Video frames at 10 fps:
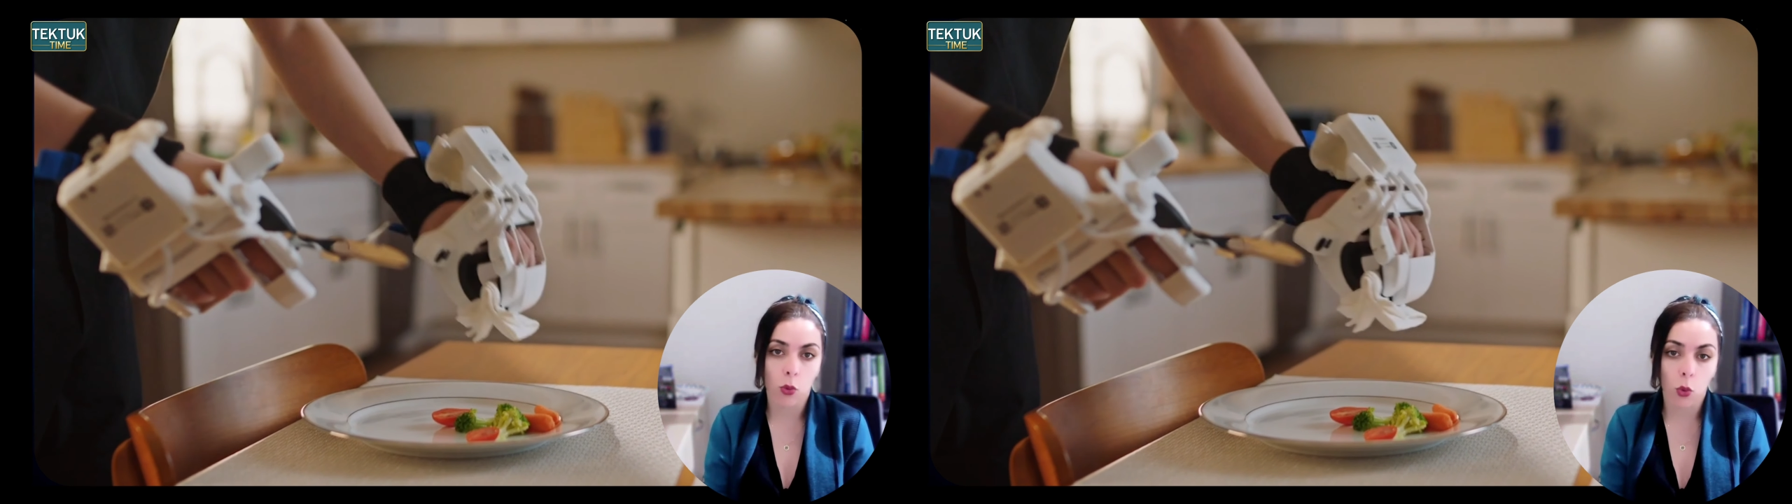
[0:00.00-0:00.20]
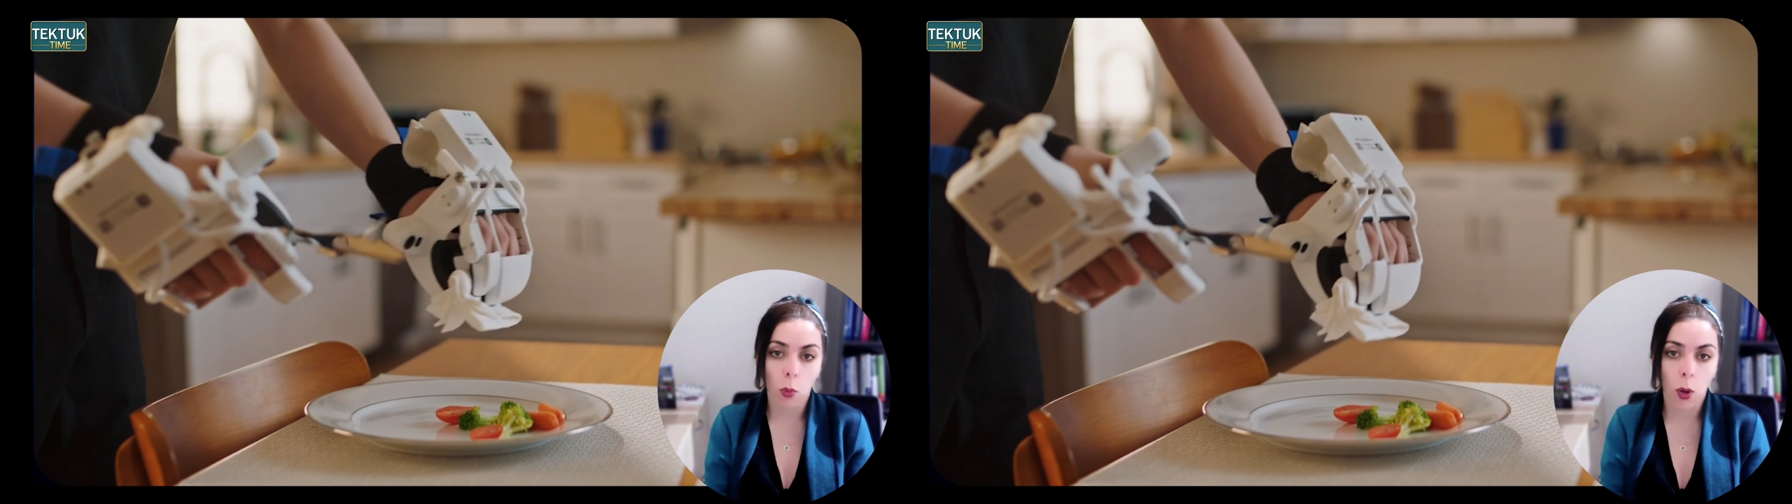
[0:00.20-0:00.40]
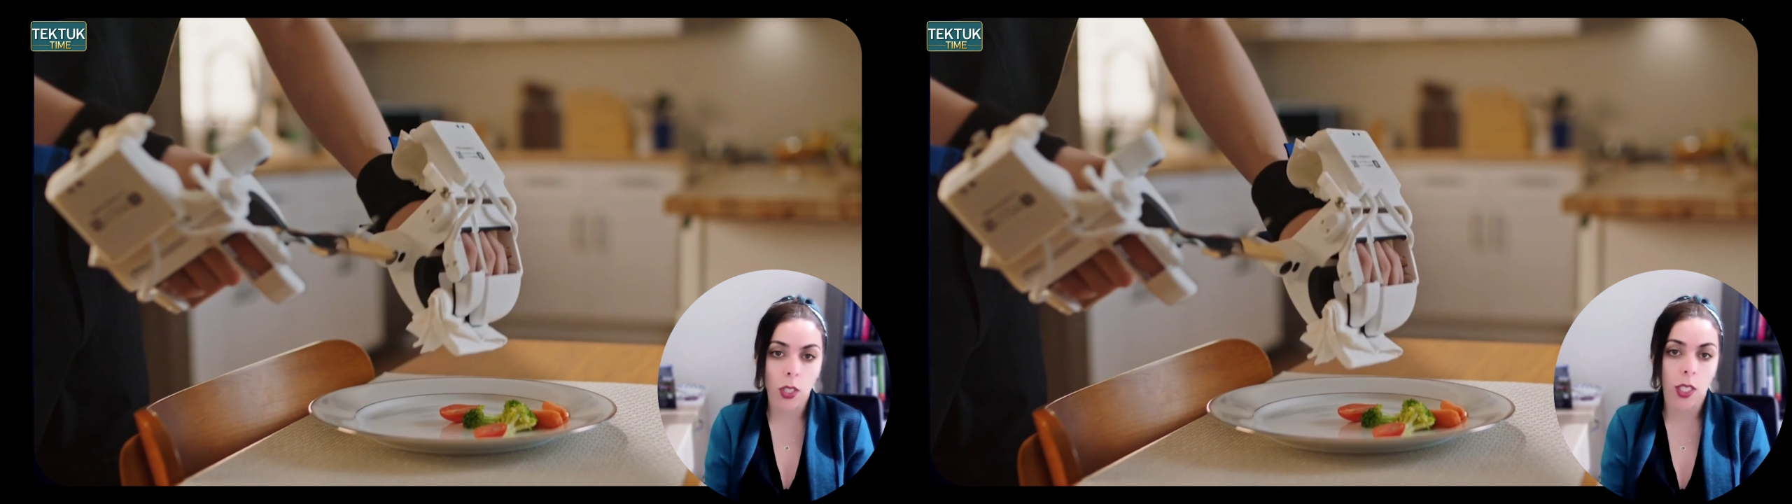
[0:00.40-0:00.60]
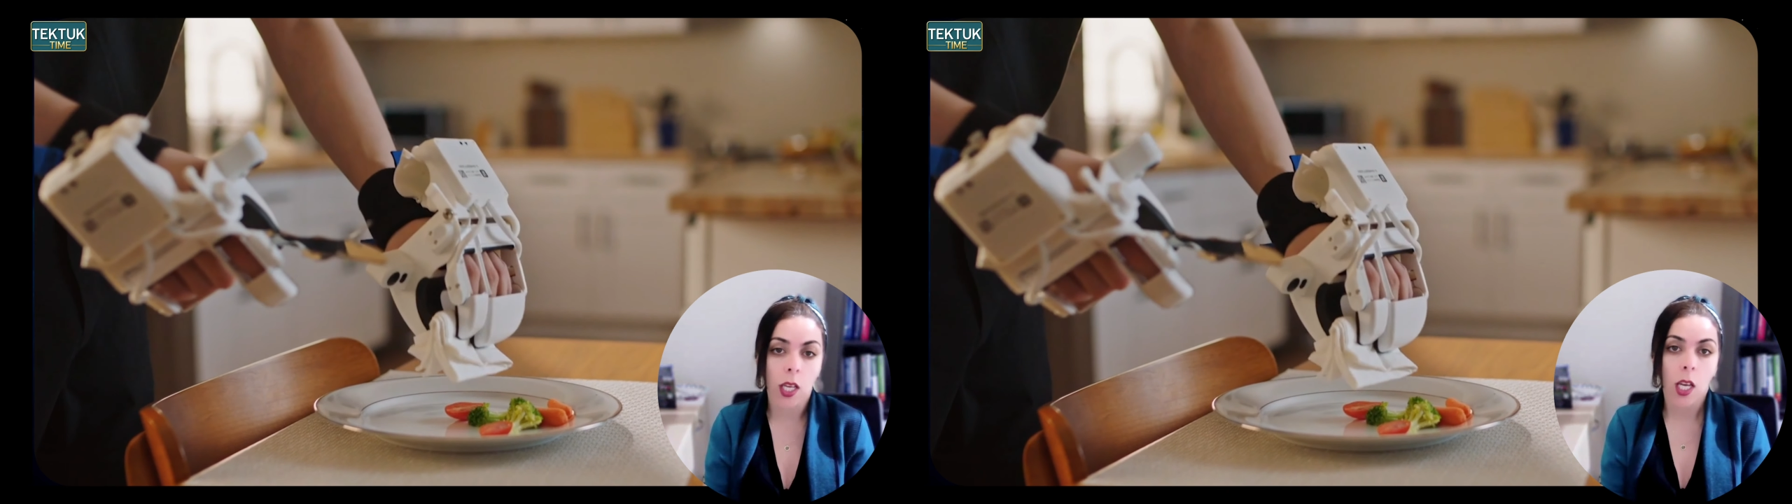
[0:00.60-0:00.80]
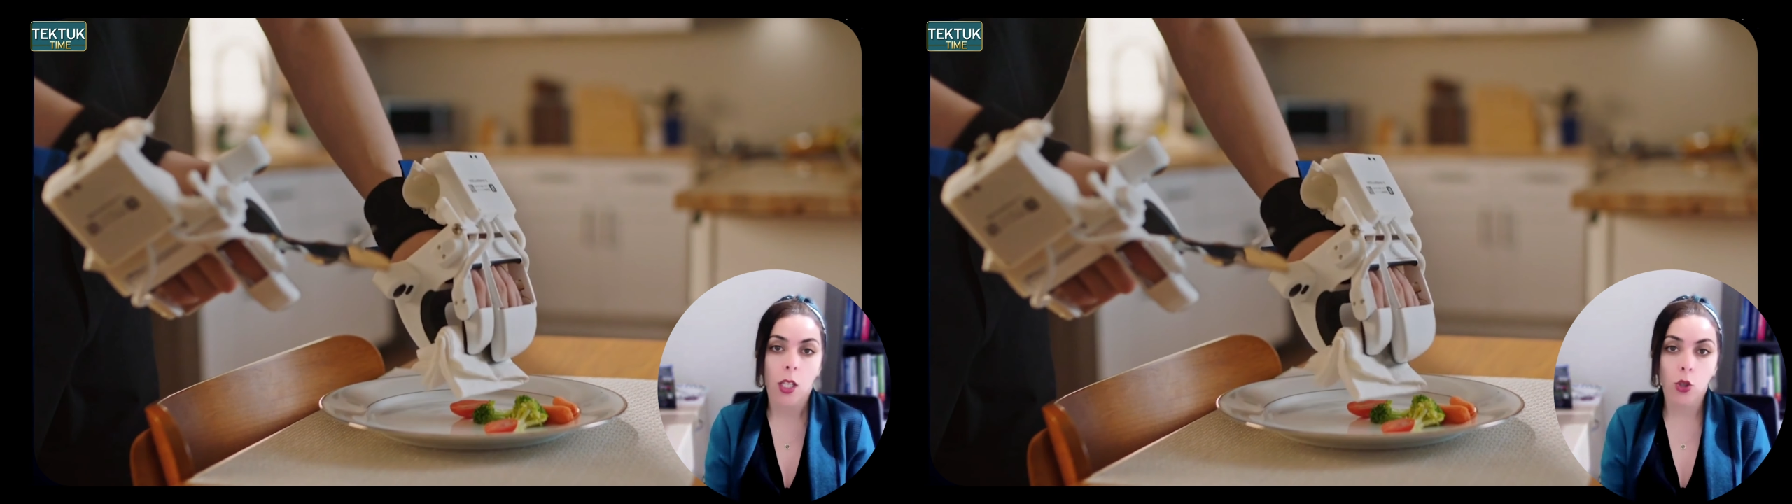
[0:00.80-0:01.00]
robot's
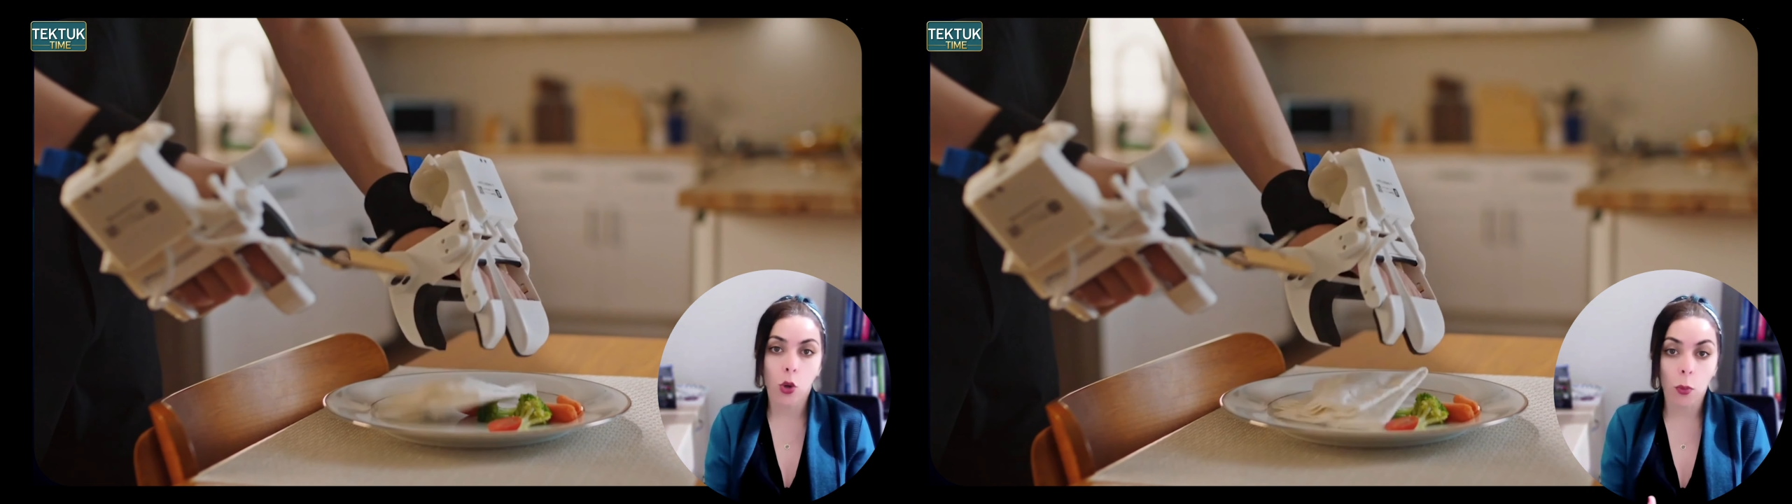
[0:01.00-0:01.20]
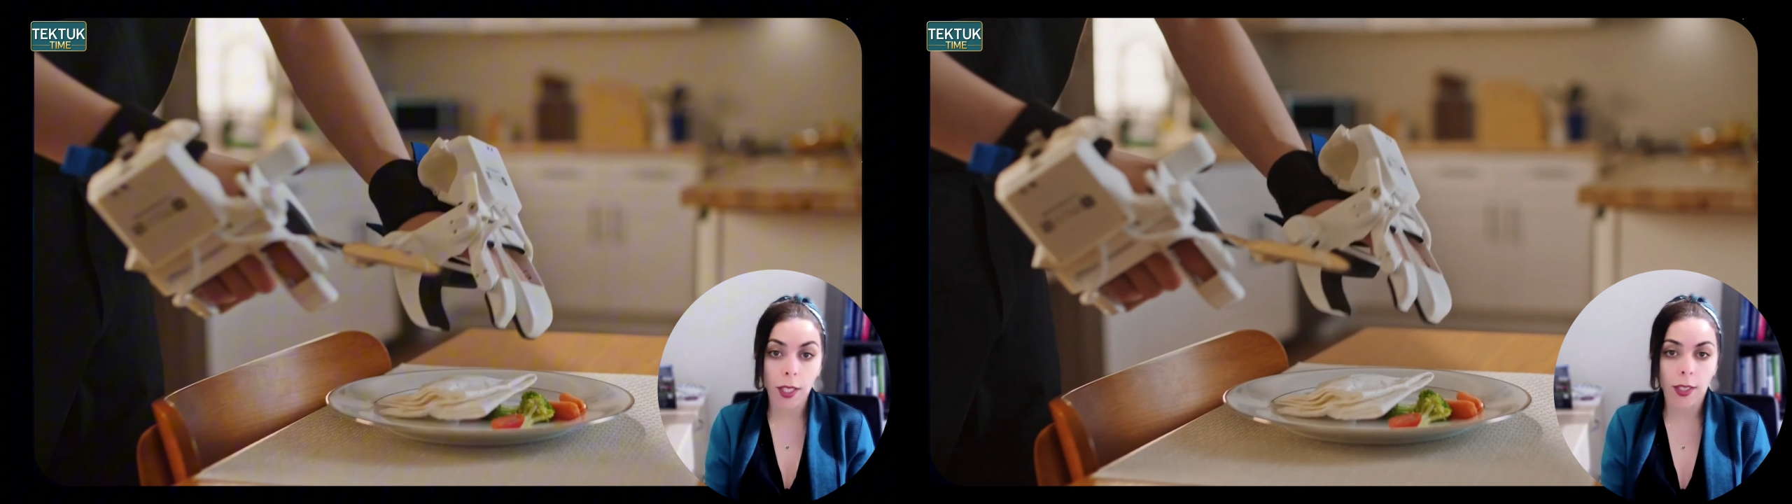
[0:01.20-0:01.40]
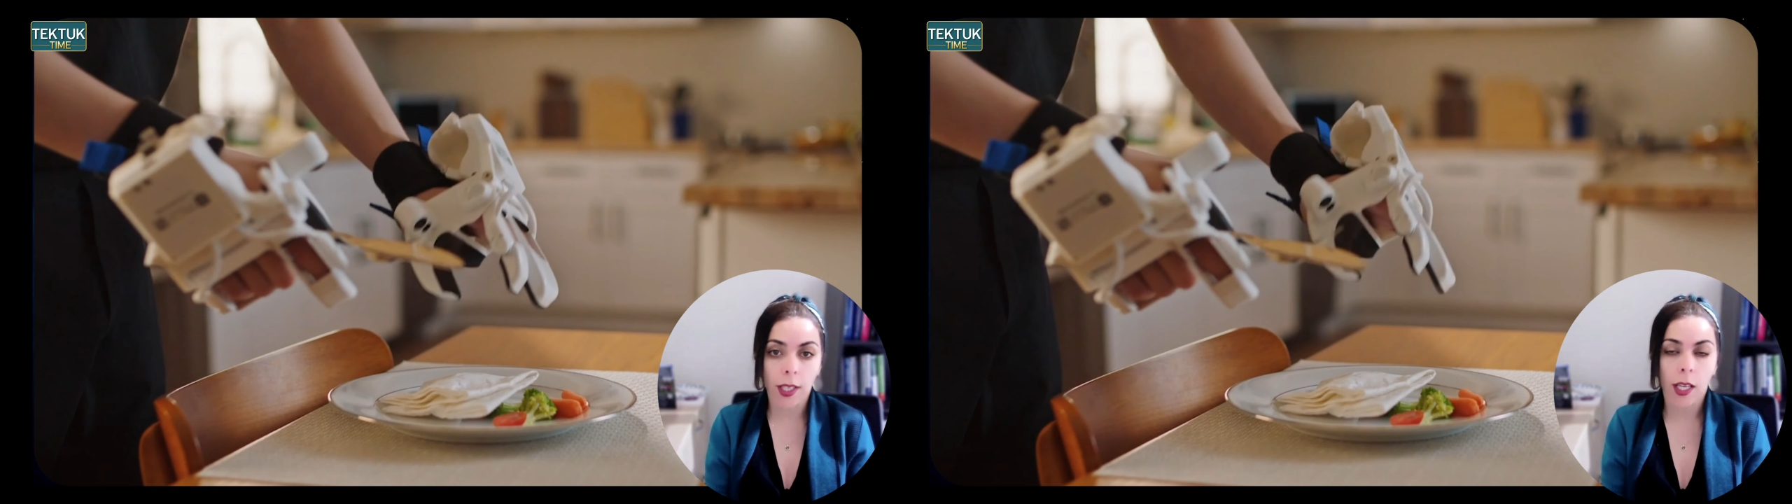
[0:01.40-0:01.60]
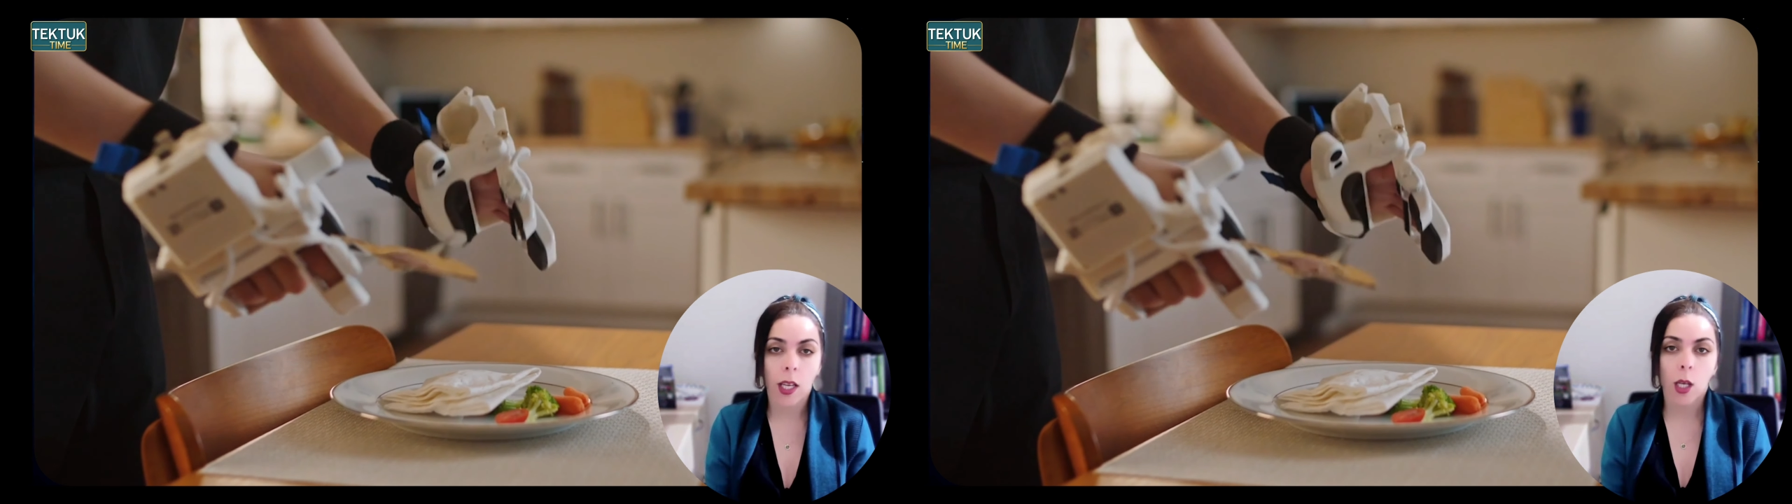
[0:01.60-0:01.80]
geometry.